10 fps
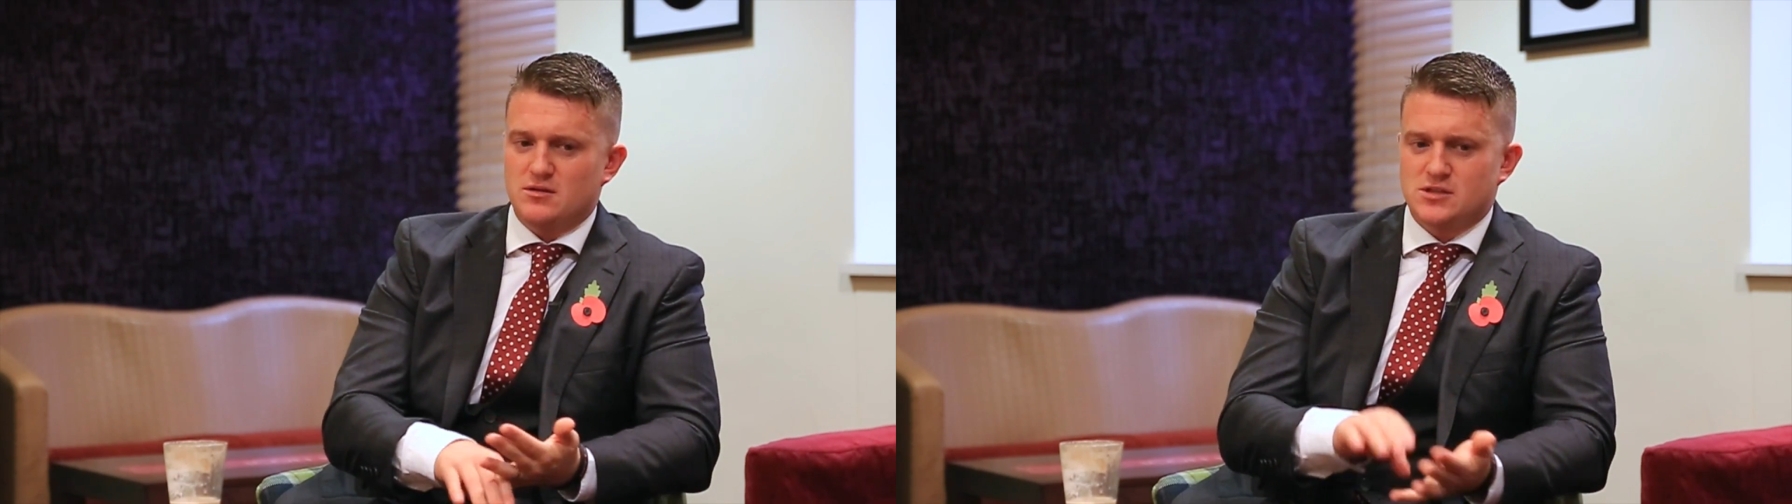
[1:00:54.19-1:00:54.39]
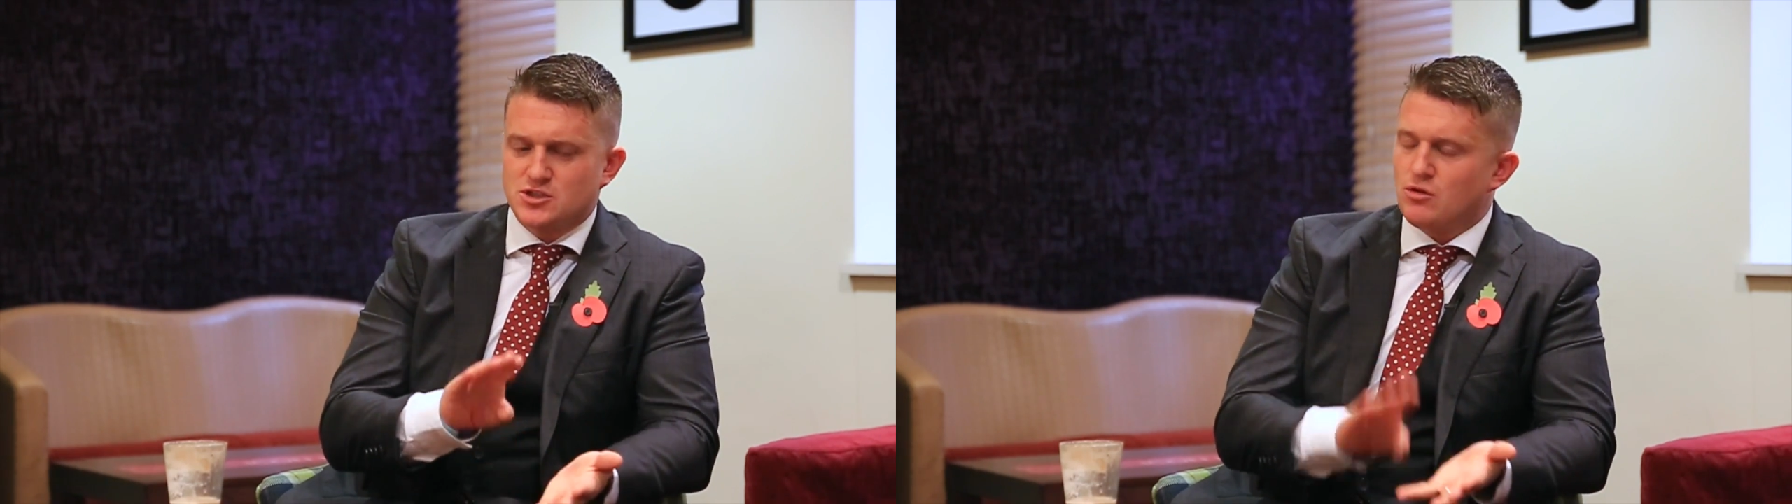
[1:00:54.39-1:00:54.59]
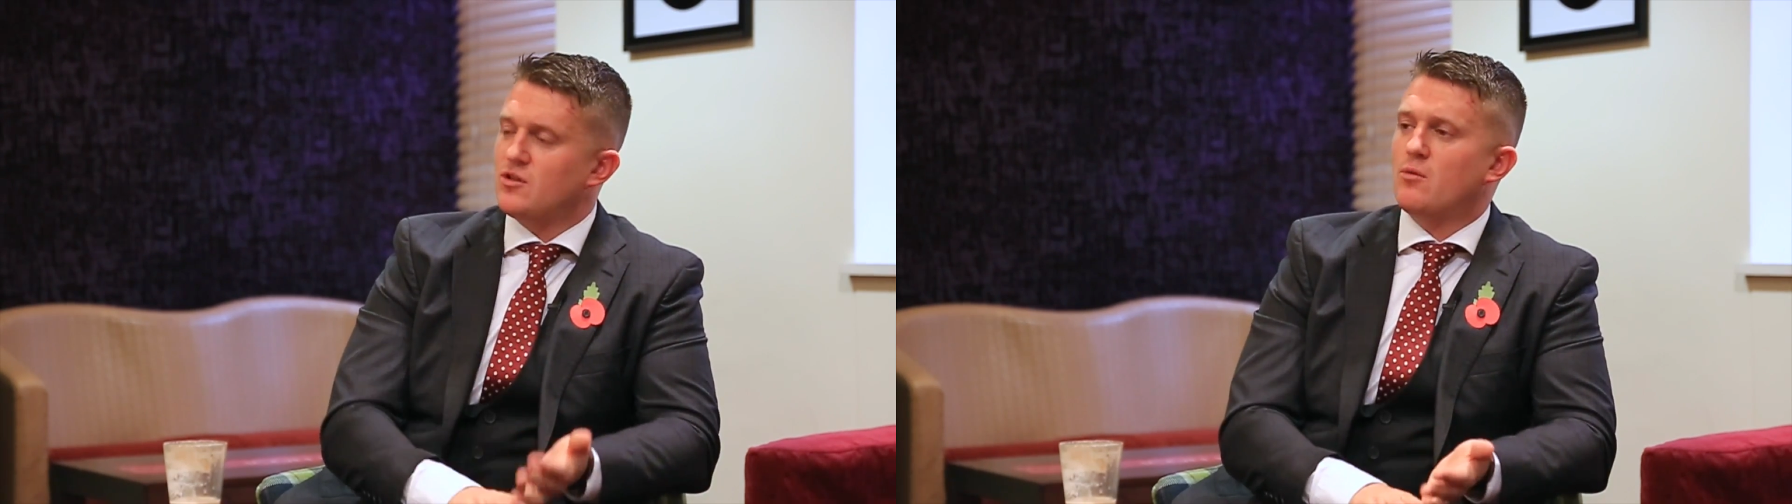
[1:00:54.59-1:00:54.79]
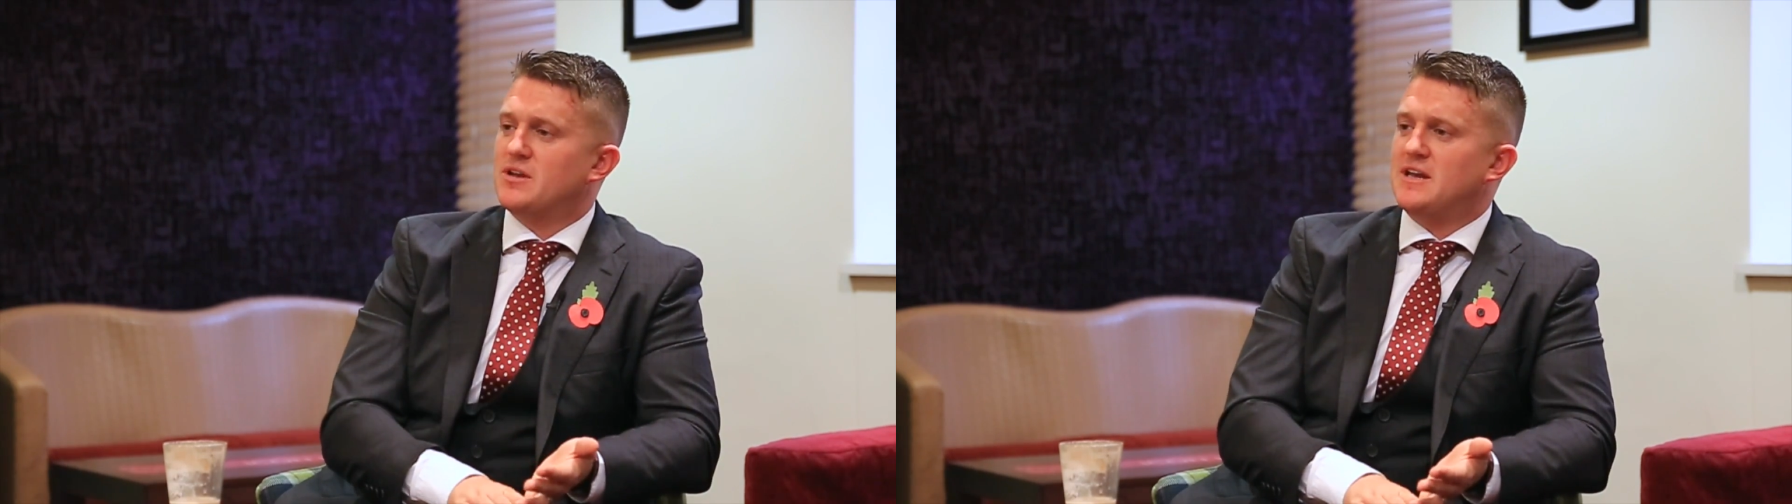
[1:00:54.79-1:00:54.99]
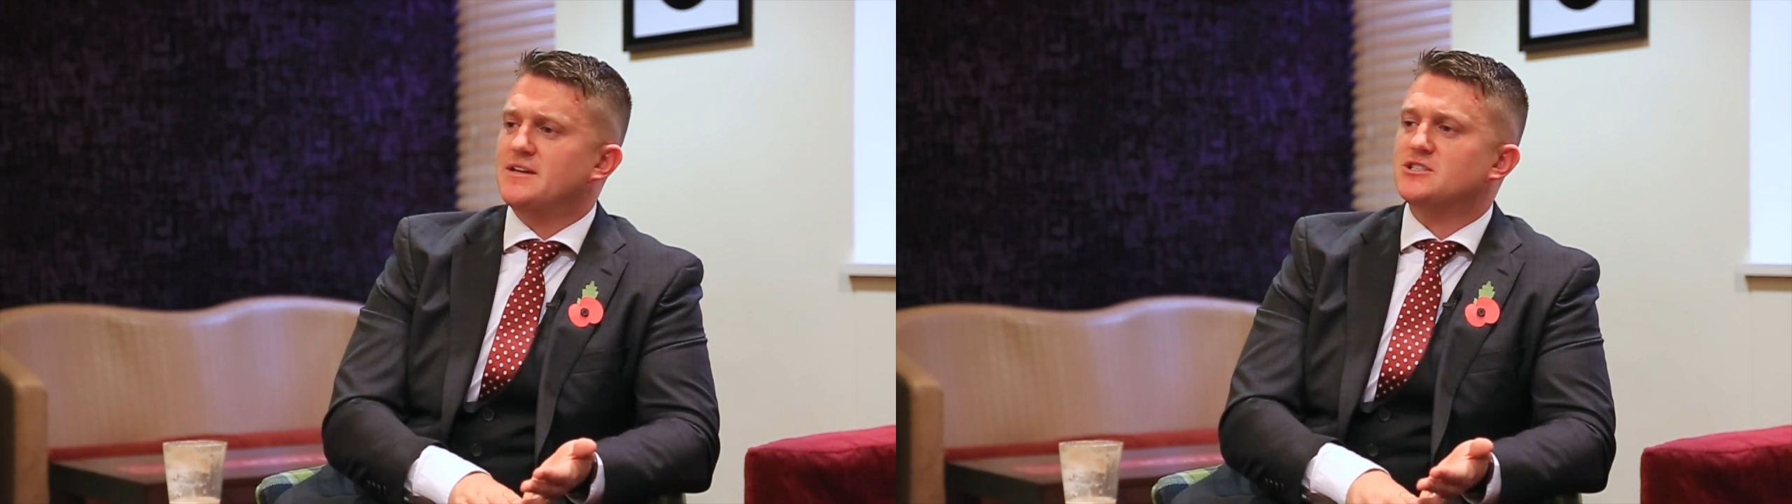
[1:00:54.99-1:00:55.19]
does not know what
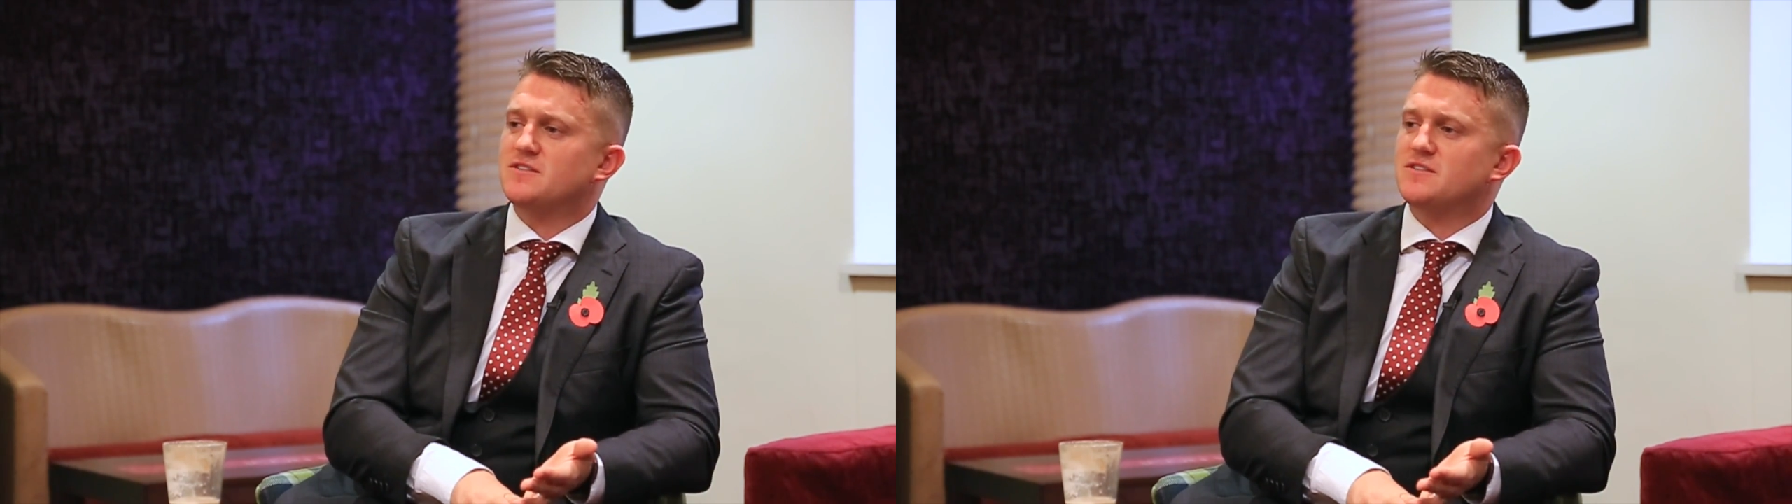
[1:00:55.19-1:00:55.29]
the English